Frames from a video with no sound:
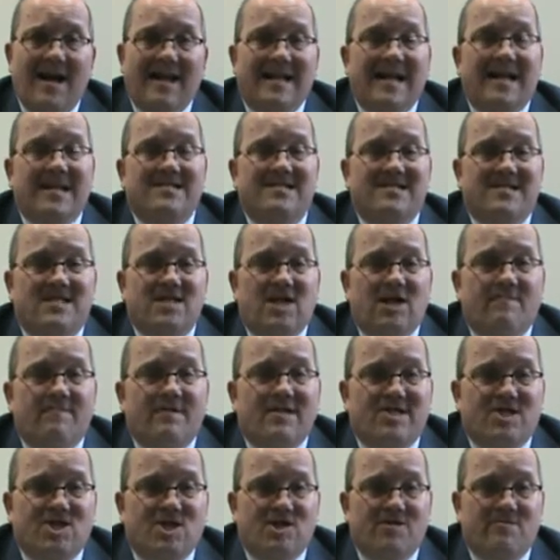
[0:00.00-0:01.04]
can still
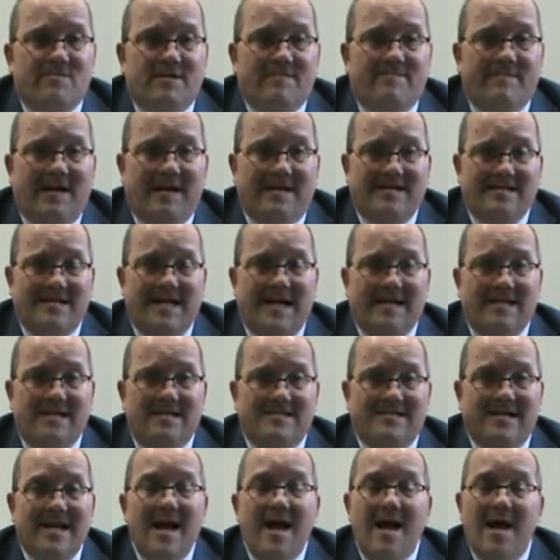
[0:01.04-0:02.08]
be served upon
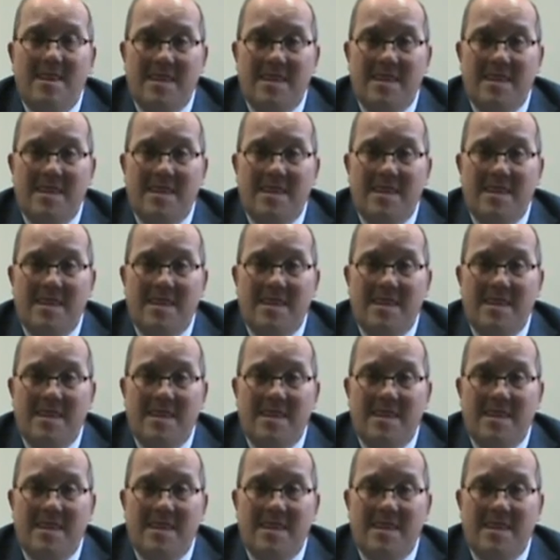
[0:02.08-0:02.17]
tenants,